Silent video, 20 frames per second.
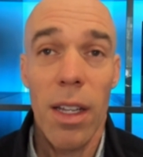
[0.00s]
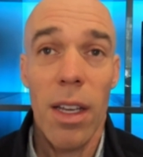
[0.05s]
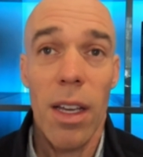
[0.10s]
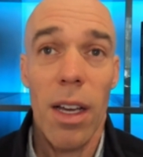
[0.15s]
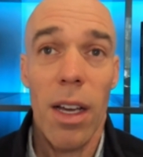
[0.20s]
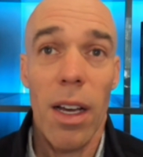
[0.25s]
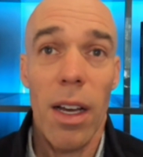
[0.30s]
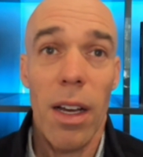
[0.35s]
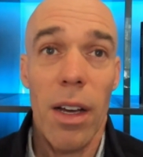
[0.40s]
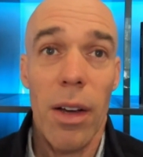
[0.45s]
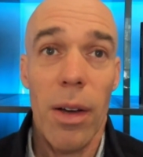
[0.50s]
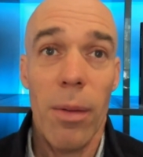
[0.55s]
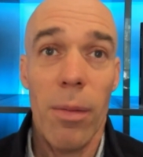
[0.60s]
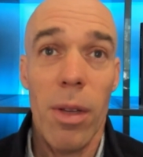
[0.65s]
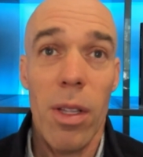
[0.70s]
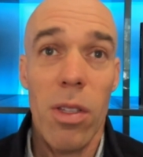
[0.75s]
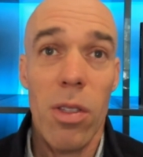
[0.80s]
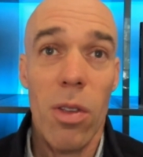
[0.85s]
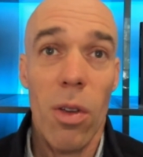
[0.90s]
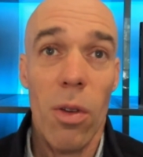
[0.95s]

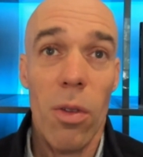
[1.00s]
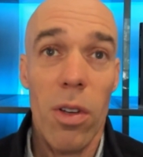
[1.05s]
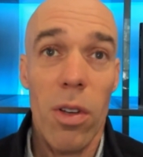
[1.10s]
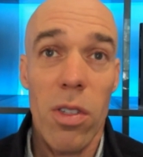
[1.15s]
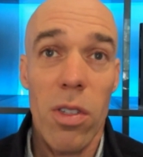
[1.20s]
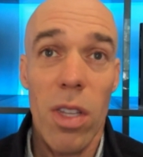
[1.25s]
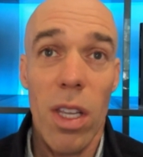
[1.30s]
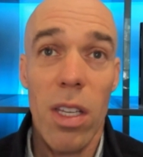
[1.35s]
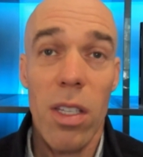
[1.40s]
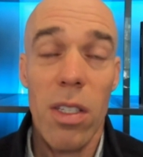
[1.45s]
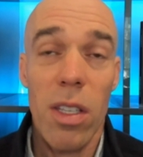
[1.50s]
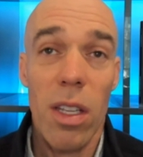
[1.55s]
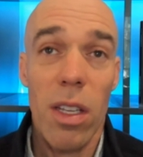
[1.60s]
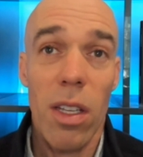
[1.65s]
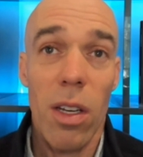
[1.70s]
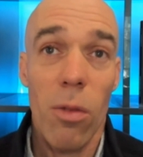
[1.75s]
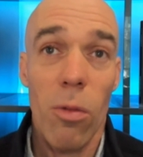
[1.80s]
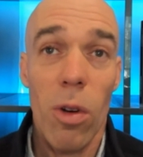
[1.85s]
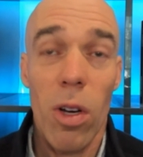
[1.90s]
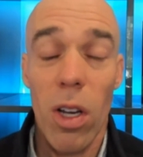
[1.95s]
And so there's things that,
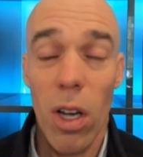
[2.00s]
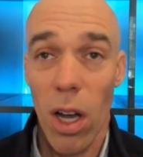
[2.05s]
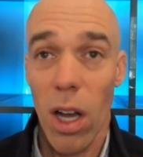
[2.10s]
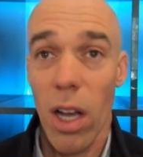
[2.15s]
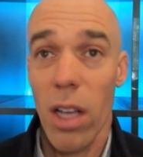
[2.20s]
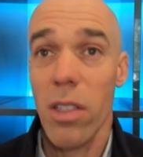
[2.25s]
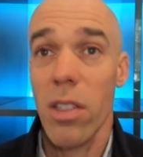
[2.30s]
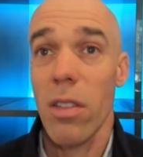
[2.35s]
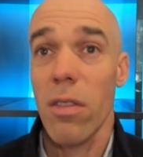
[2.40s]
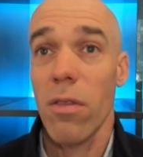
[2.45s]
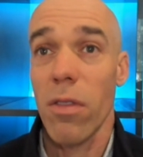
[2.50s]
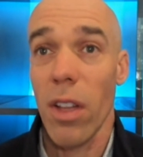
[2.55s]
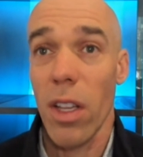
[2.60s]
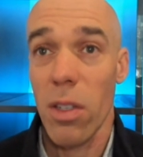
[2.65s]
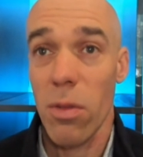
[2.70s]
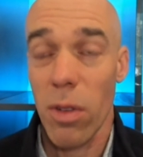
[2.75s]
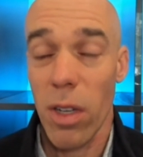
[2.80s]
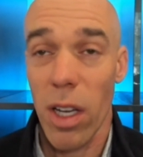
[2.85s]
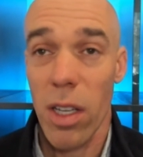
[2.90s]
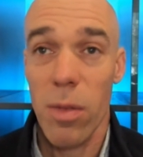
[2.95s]
will cause
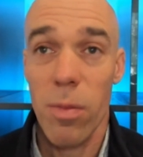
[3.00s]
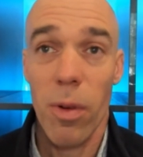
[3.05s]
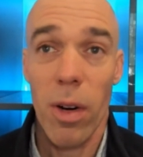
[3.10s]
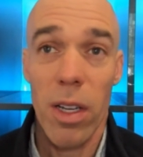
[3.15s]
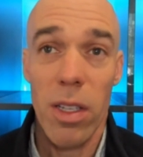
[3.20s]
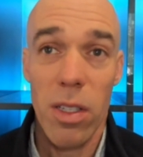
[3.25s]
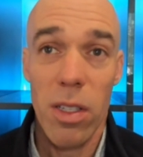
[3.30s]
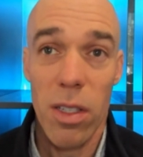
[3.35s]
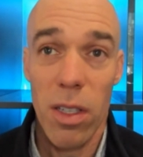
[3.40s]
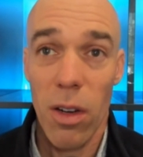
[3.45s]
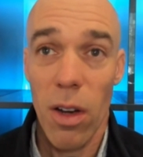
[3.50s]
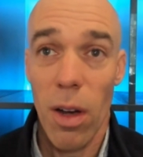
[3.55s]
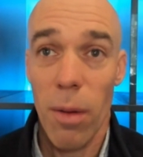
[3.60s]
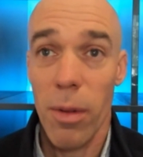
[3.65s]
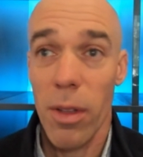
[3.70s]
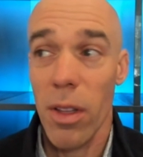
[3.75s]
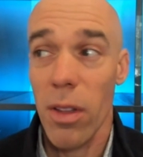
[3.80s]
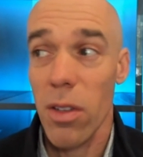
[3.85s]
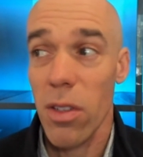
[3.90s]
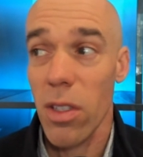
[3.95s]
inflation, will cause prices to go up.
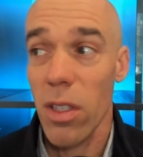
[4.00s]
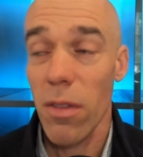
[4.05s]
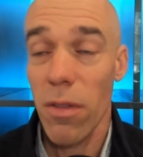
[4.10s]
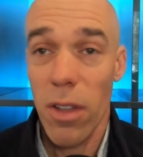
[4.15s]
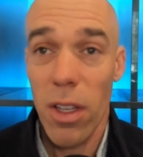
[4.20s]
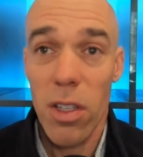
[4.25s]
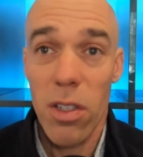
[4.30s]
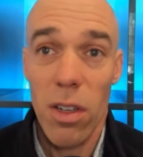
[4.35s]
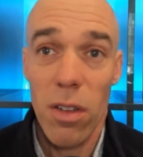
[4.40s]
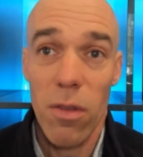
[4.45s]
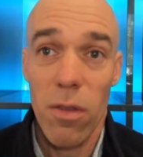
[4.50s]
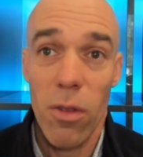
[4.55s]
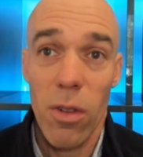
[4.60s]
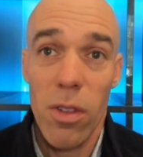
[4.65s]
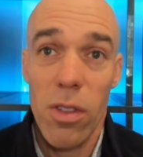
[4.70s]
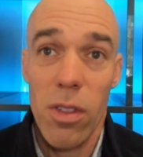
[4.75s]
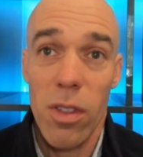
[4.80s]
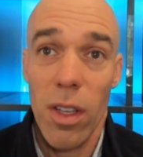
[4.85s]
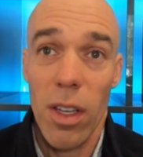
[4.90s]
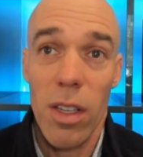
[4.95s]
And then there's deflationary
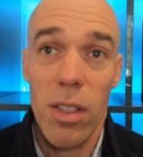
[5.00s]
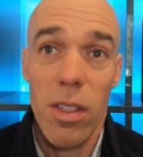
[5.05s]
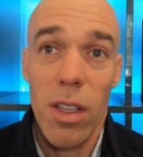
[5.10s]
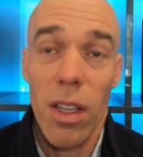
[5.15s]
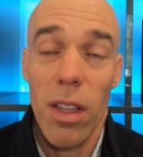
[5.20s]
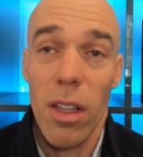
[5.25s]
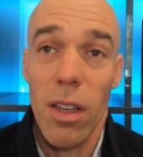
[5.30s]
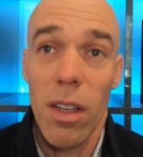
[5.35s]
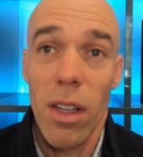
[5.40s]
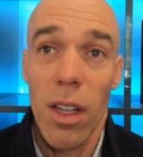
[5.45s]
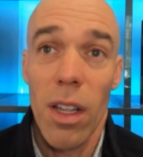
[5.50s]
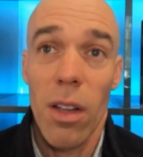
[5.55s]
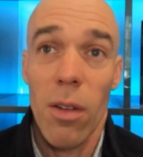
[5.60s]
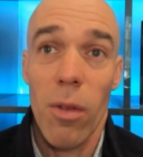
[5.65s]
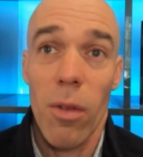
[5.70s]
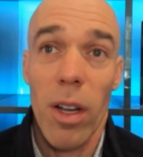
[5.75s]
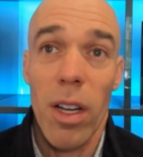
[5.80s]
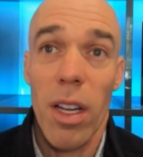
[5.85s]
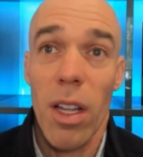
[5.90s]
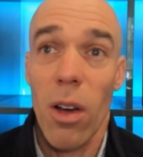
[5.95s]
forces. Like you said, that
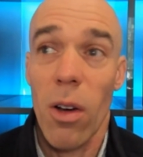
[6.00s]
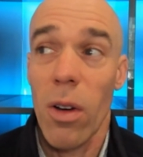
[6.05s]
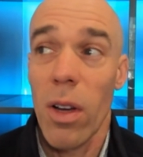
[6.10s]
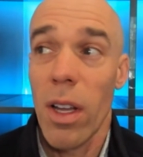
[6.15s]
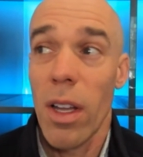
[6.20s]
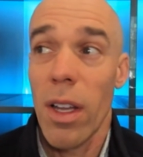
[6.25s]
right now,